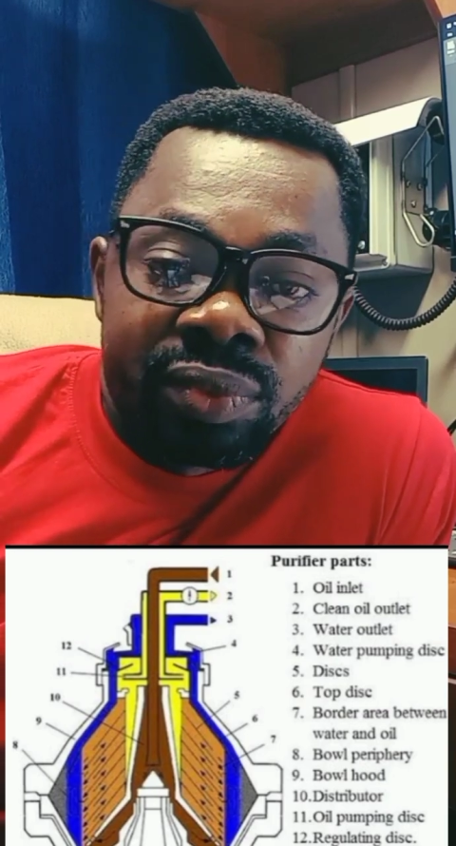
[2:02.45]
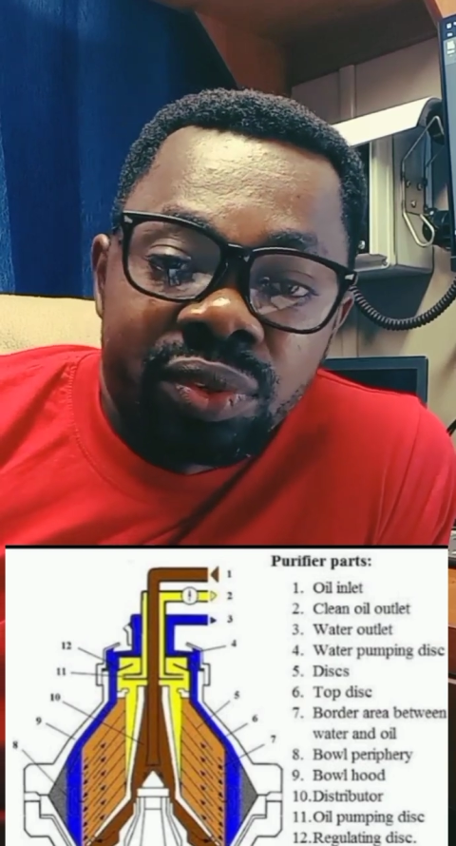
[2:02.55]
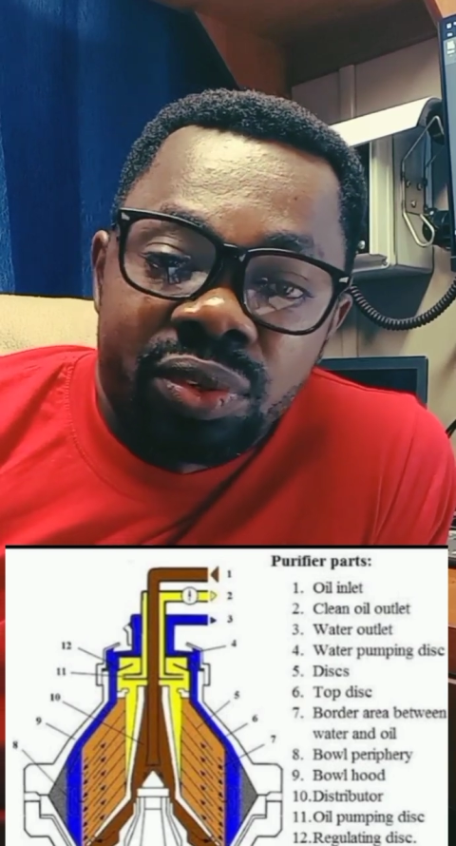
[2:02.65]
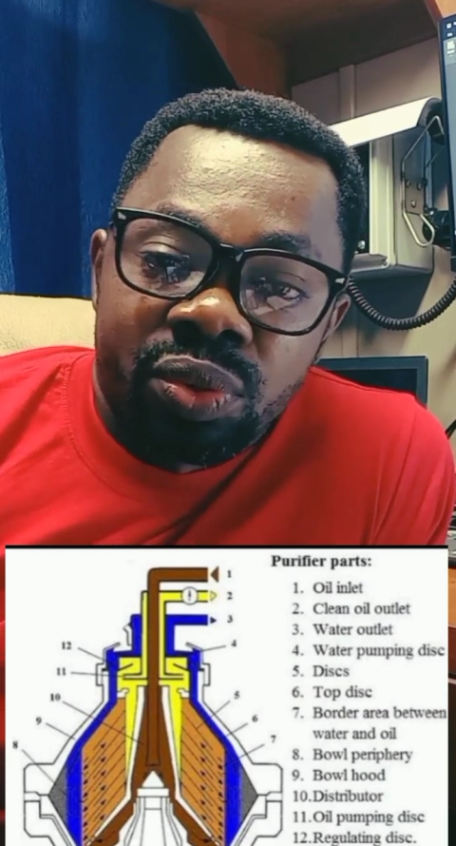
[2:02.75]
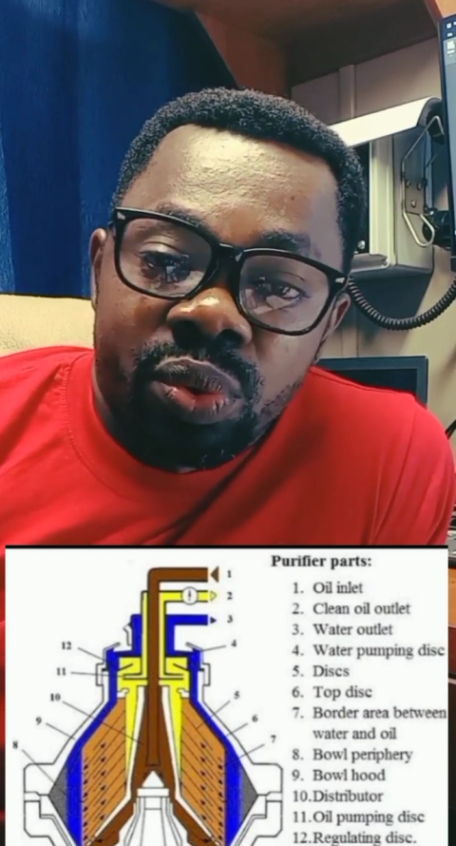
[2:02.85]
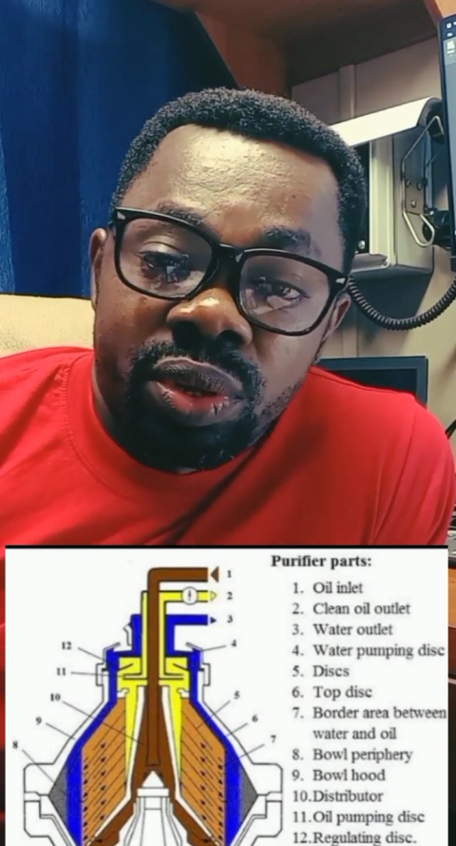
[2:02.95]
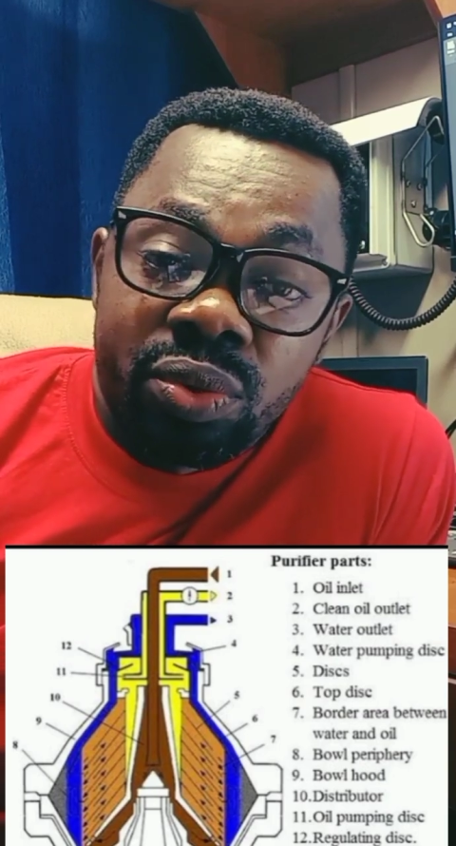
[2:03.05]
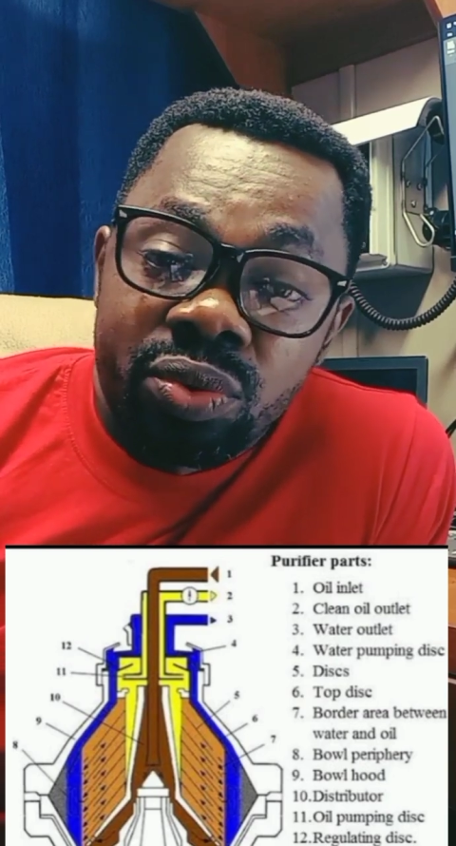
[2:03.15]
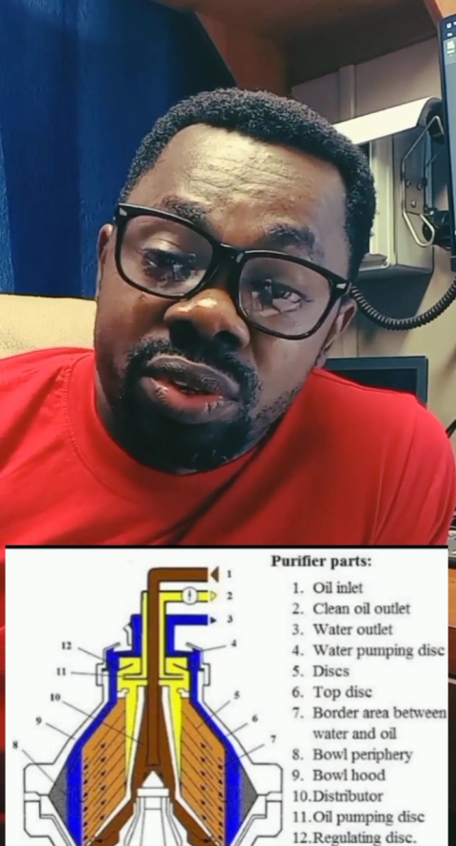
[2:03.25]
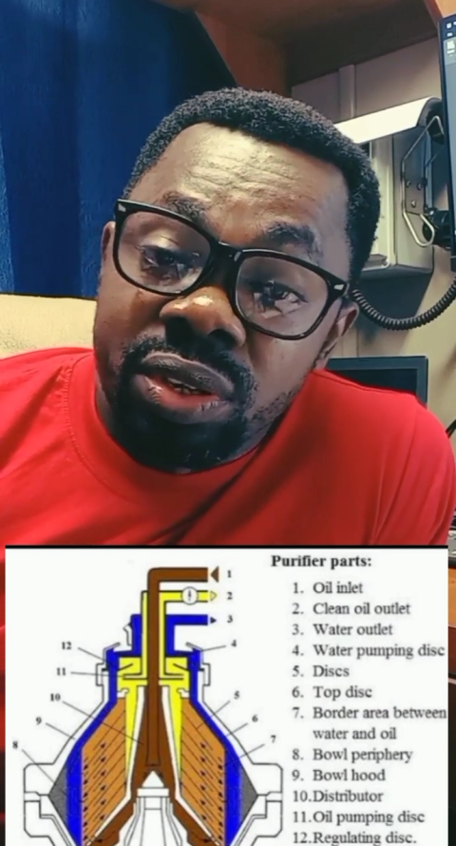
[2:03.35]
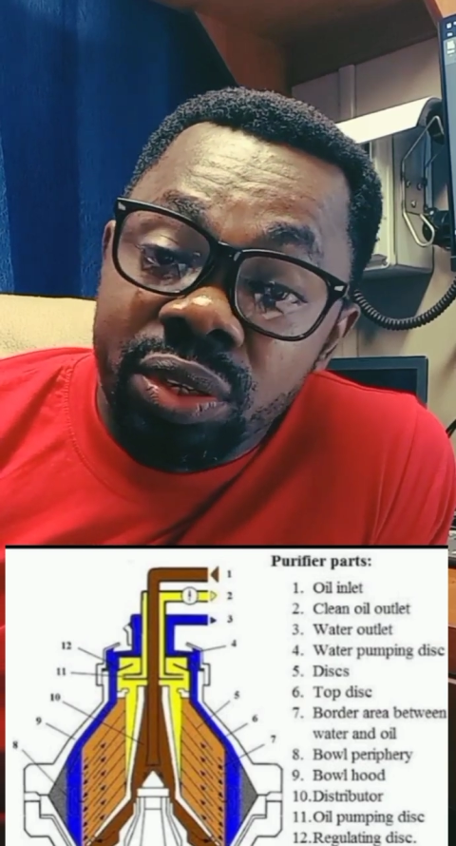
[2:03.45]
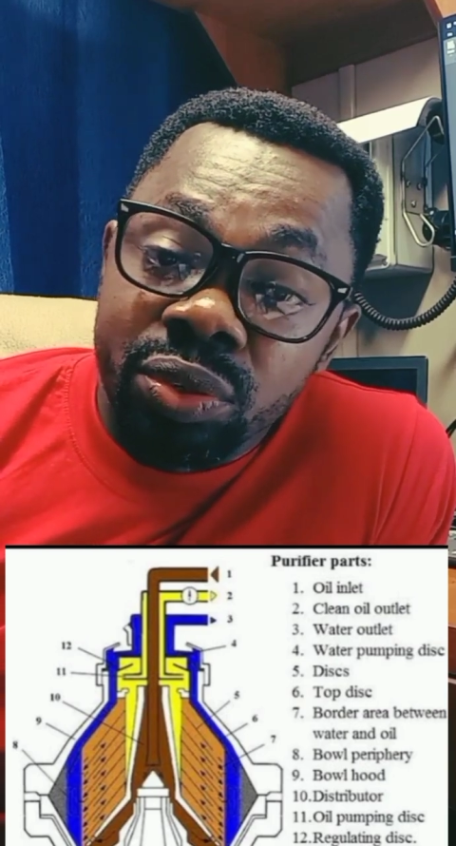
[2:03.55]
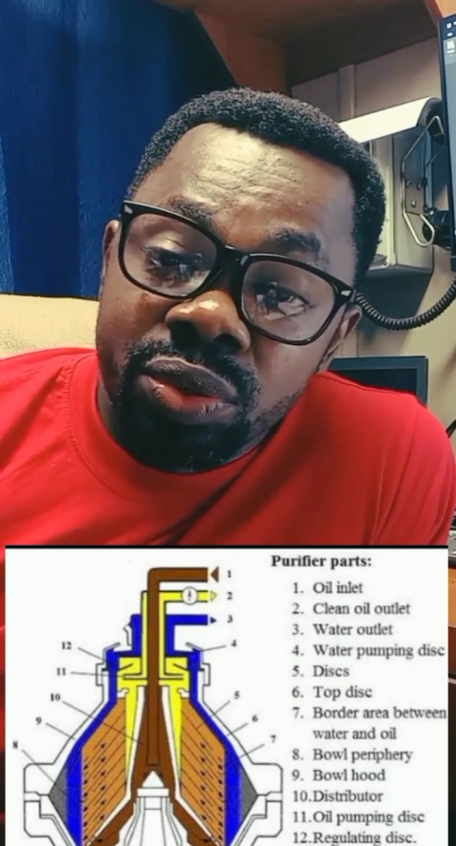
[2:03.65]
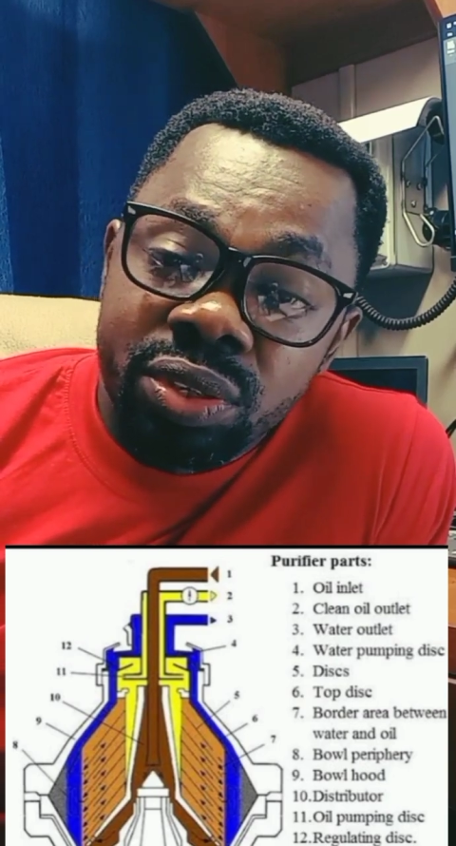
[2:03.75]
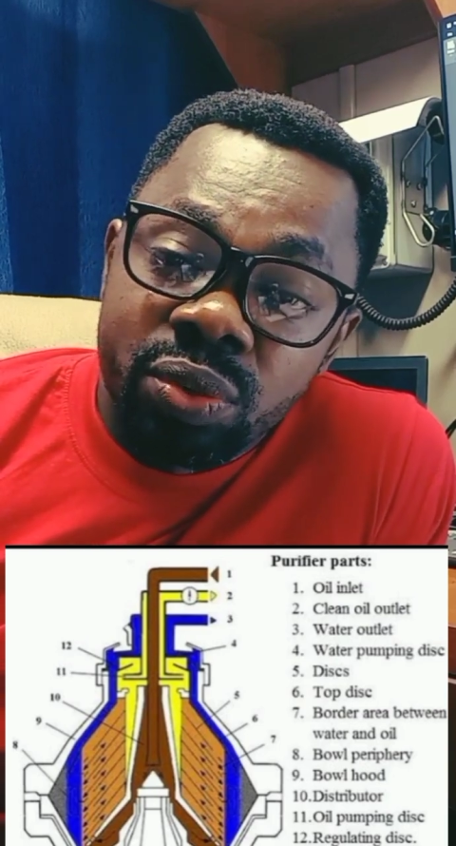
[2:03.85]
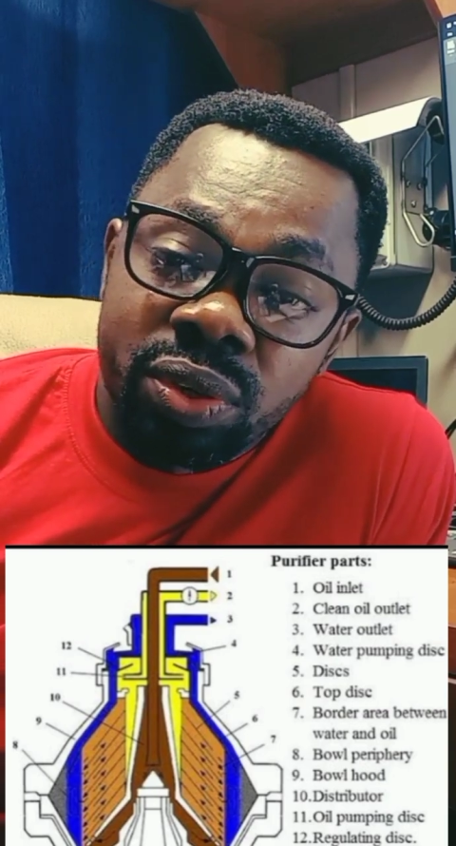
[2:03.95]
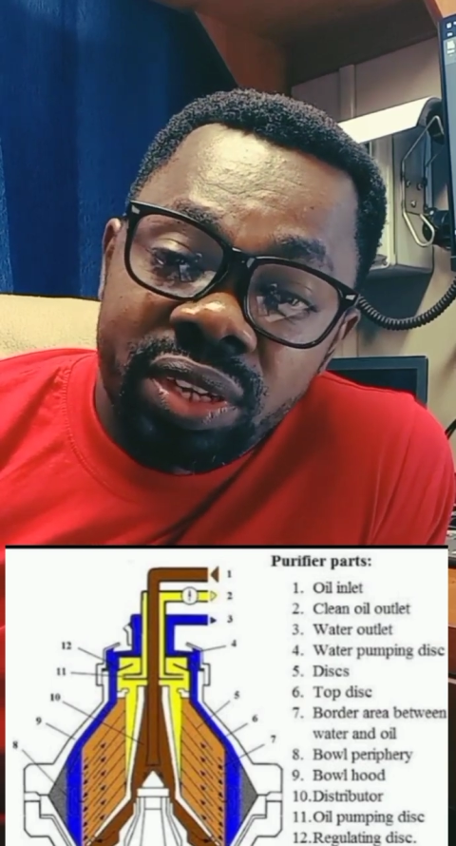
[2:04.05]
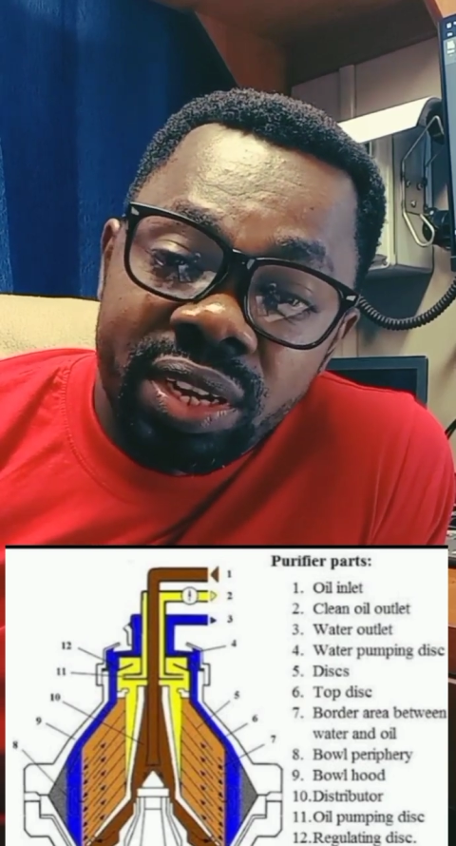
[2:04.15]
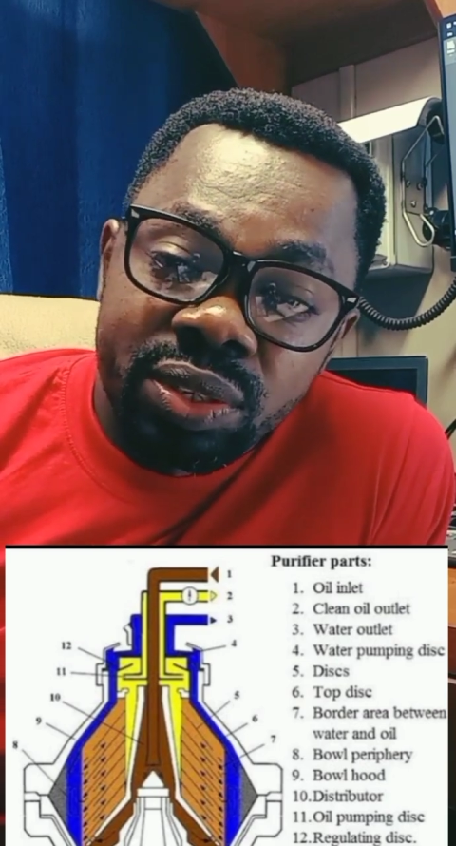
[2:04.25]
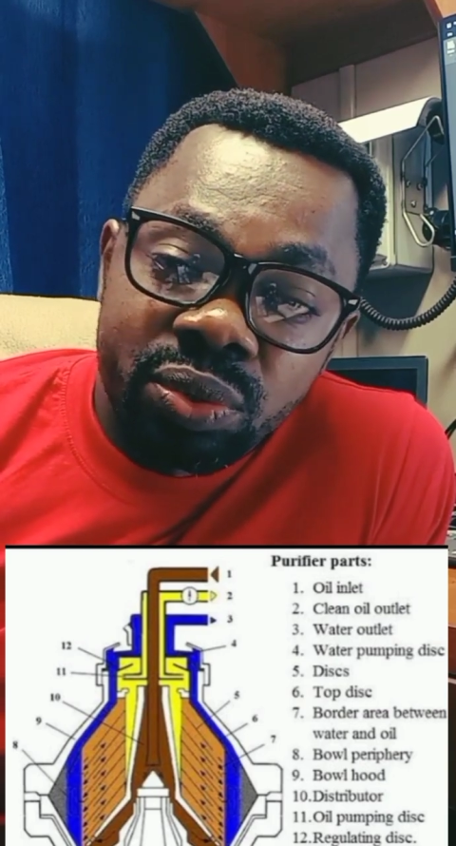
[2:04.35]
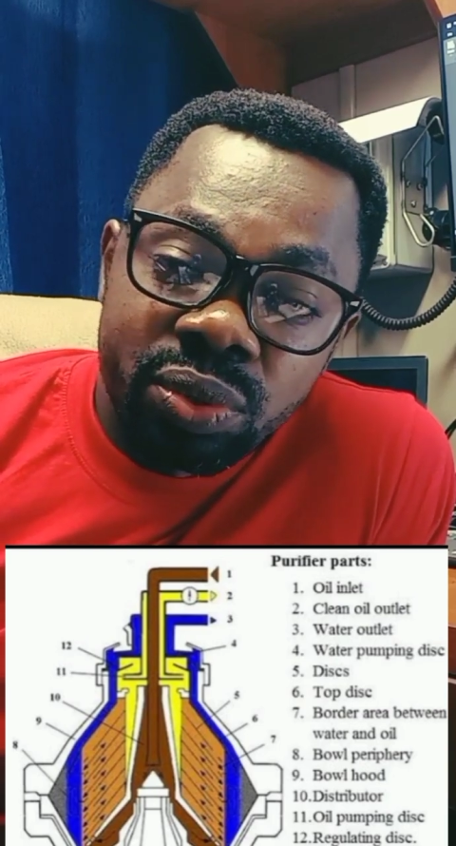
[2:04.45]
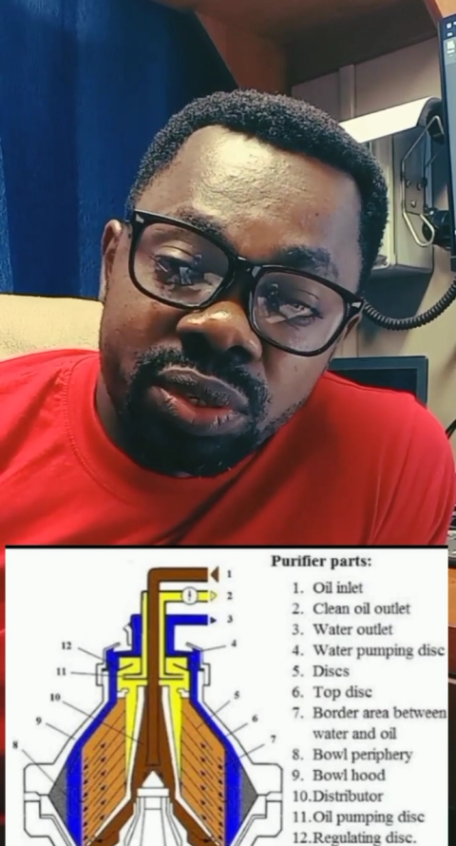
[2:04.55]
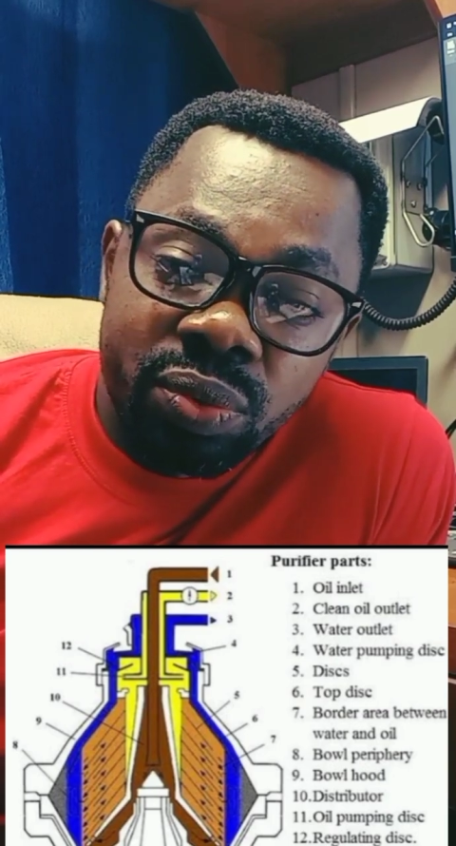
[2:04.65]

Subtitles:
So when you introduce water into it,